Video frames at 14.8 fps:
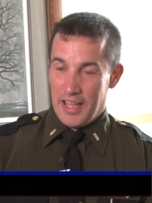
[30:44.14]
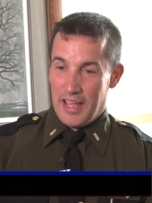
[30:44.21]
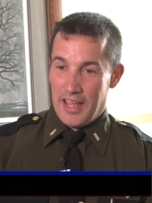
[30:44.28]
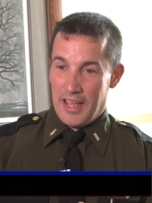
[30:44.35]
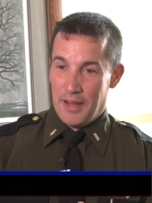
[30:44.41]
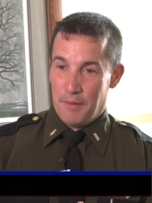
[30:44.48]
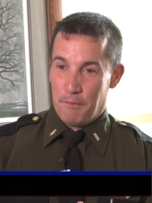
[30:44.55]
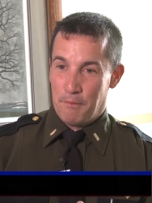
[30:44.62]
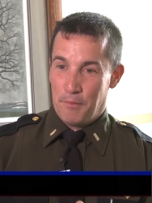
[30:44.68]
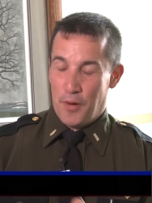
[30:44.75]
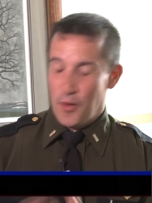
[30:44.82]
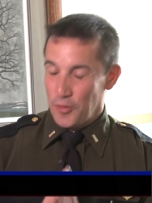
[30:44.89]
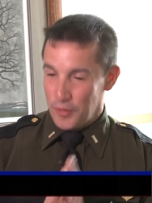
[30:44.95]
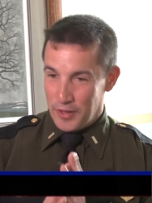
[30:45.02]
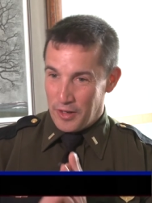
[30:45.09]
and
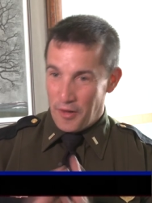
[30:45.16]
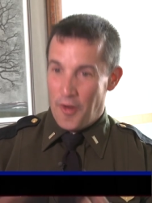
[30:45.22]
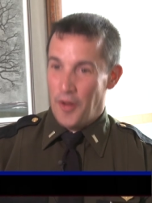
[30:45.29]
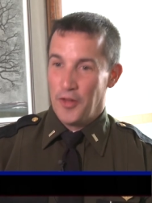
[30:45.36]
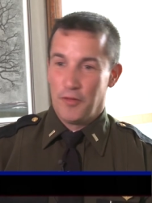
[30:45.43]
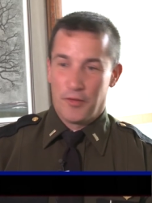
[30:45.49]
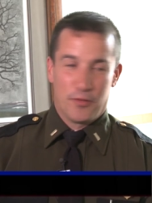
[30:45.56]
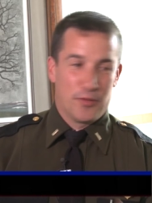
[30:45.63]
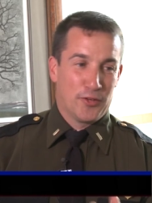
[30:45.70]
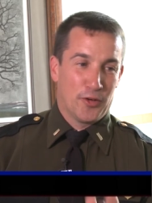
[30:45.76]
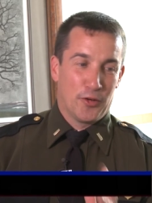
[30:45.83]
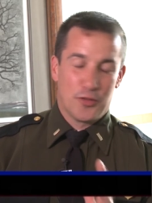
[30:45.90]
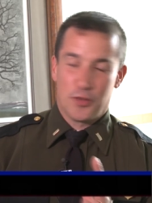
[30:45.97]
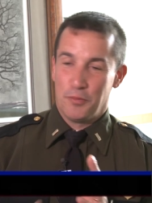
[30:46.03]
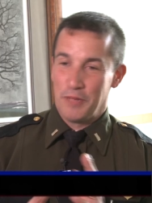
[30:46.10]
posted it all over
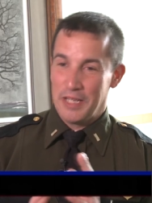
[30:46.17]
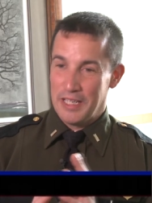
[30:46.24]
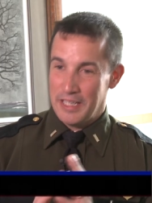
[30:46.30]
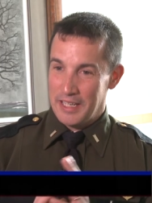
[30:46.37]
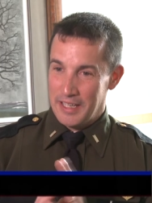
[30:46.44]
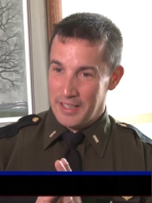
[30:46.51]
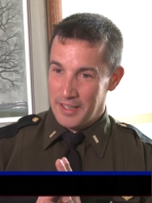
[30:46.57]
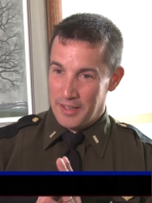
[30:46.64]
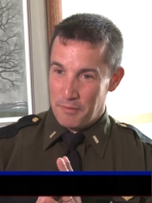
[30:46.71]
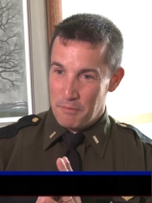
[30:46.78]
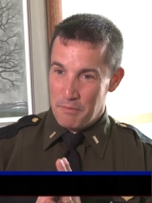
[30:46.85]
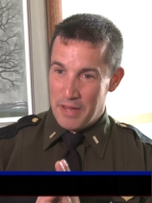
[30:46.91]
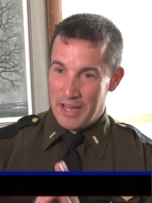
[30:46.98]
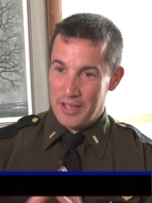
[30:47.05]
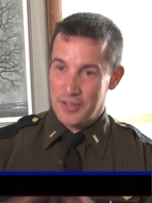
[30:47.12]
social media and on a
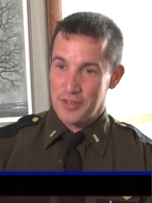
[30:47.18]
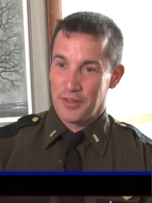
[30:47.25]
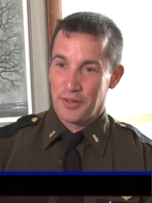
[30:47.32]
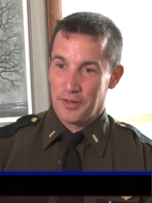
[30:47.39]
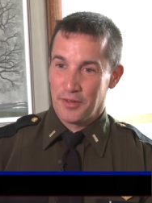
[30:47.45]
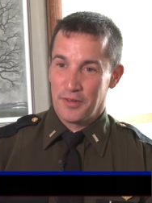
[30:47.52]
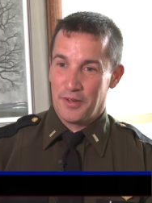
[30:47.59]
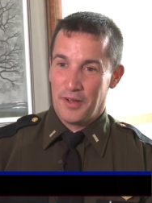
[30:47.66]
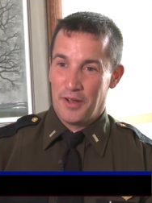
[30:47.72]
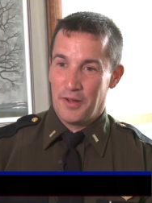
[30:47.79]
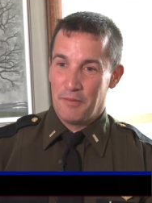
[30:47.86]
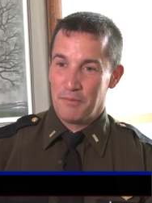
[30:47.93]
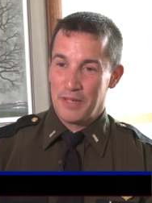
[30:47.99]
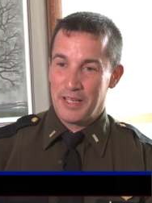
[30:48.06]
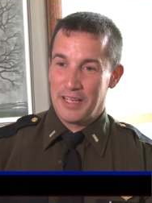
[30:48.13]
major uh,
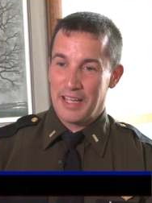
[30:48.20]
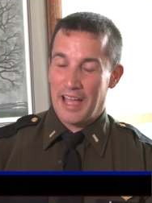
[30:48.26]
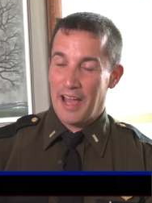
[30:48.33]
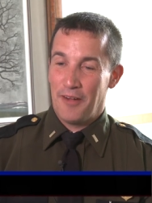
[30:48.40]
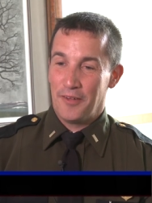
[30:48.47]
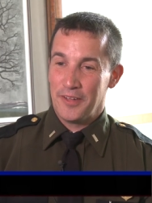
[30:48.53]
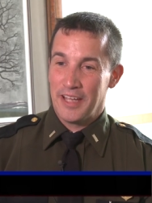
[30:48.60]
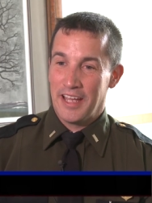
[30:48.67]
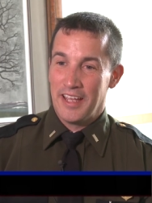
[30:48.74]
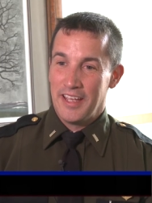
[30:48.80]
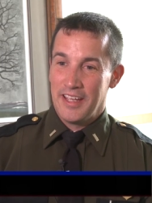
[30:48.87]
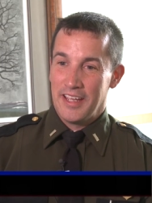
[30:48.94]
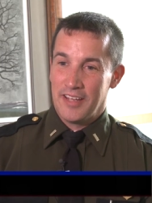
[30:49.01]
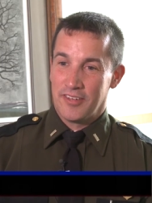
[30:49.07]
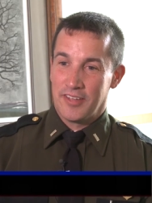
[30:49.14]
media outlet
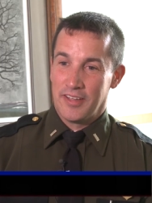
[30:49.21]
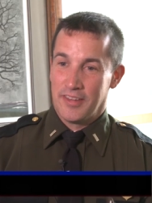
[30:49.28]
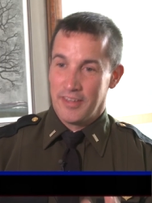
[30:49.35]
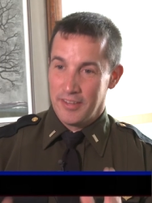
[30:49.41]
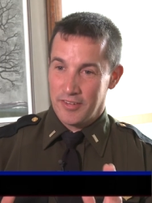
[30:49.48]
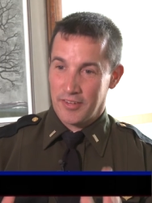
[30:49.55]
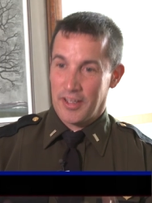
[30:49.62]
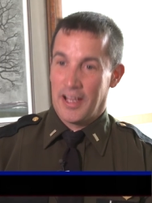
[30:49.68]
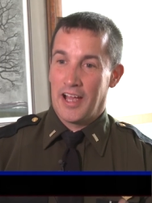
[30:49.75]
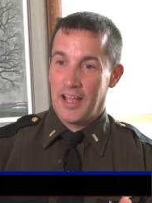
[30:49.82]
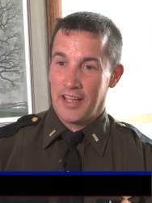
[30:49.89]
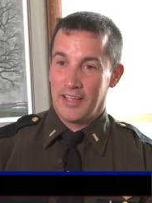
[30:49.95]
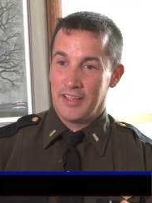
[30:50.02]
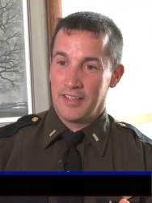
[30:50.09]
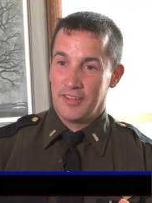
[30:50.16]
and said, this
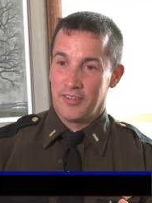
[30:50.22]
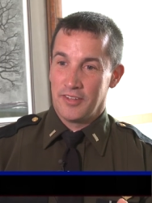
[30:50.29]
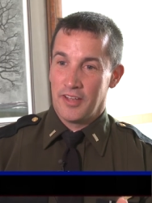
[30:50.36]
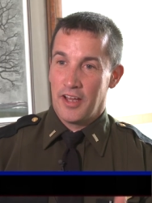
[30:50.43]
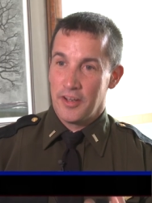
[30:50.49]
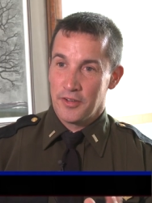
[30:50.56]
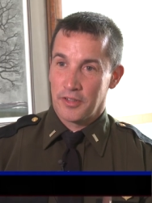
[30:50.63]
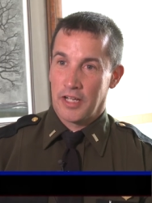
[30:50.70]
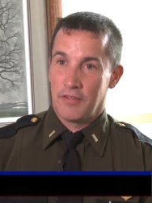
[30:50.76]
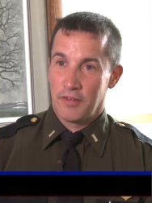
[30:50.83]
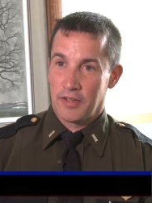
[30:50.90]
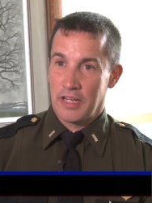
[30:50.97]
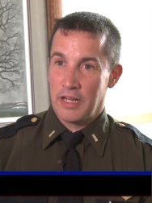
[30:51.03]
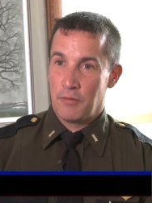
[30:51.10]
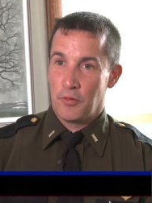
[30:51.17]
guy is an undercover
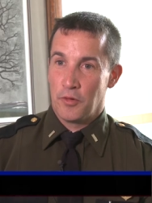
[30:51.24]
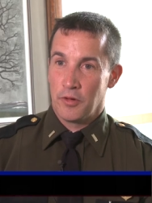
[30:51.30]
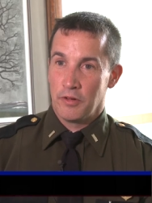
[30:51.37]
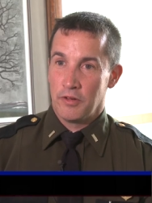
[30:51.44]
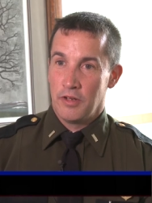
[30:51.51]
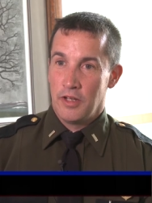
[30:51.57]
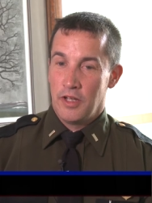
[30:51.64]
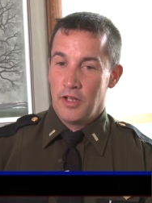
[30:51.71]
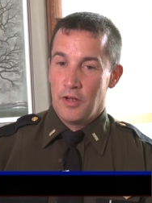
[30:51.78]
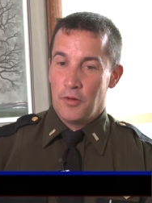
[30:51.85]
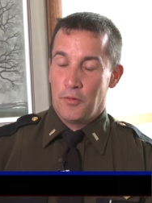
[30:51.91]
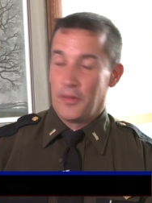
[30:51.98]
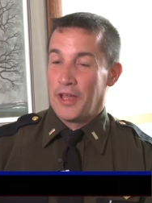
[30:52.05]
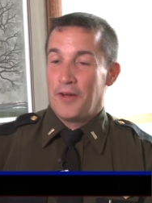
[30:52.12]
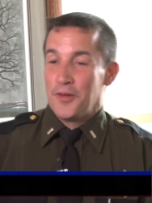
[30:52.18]
game warden,
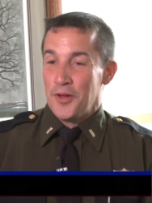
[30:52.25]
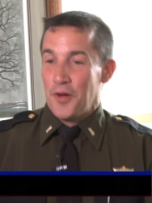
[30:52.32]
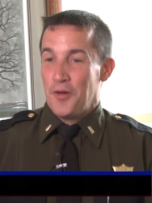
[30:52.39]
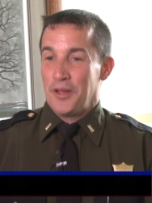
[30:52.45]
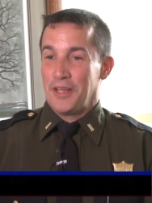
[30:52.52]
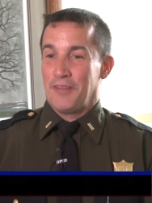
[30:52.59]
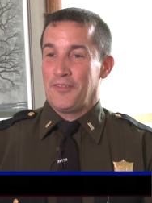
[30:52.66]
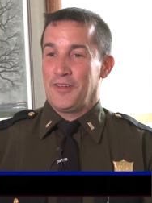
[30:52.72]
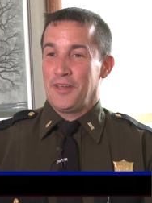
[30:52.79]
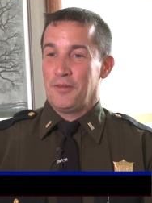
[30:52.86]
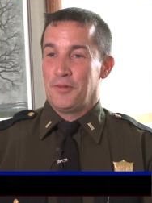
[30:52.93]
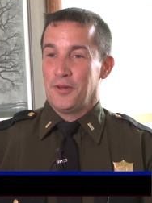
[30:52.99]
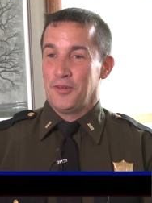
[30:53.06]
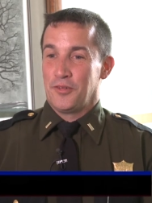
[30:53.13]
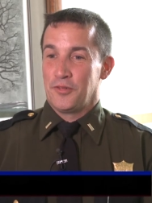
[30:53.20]
without knowing if he
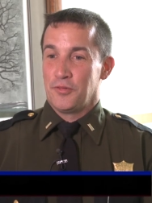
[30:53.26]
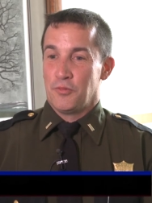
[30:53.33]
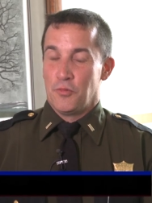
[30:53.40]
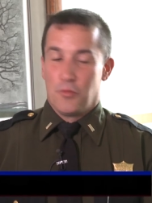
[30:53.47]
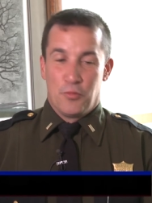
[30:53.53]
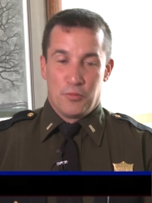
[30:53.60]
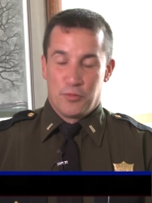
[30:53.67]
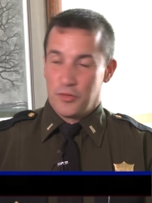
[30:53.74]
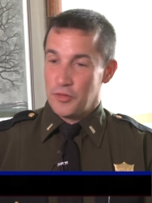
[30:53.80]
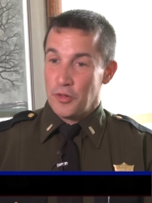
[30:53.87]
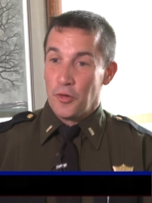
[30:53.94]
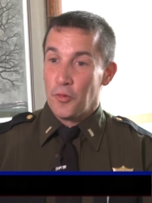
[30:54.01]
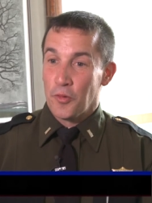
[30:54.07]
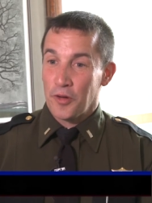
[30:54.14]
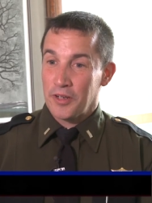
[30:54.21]
was
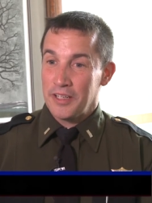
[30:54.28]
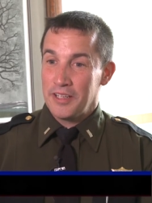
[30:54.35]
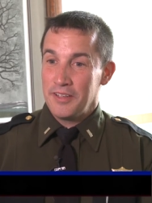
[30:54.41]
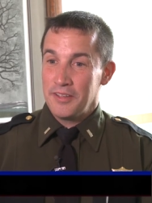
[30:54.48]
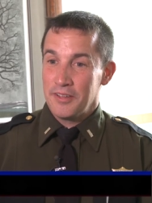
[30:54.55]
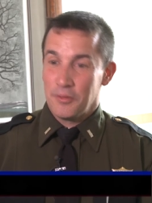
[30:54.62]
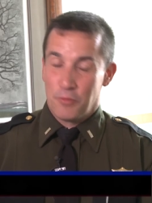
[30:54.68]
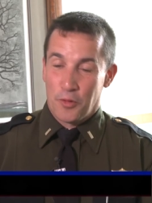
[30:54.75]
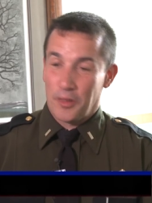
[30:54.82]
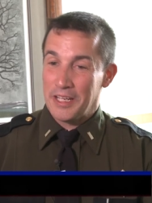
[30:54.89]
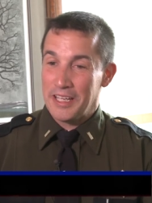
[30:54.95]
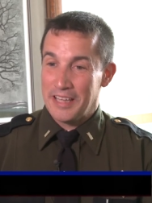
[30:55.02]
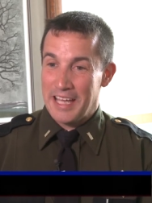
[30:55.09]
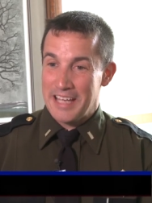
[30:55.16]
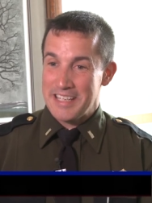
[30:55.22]
still working,
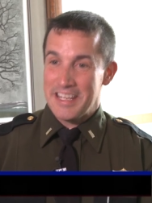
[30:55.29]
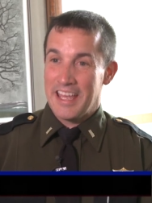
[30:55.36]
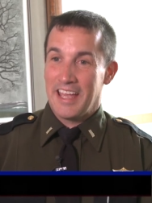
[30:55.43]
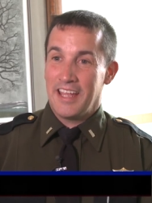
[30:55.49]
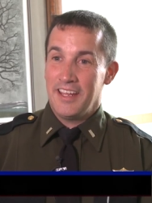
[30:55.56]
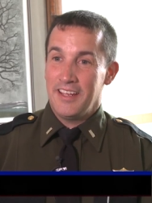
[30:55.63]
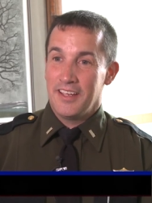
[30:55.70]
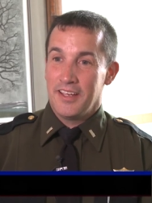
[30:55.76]
working that day.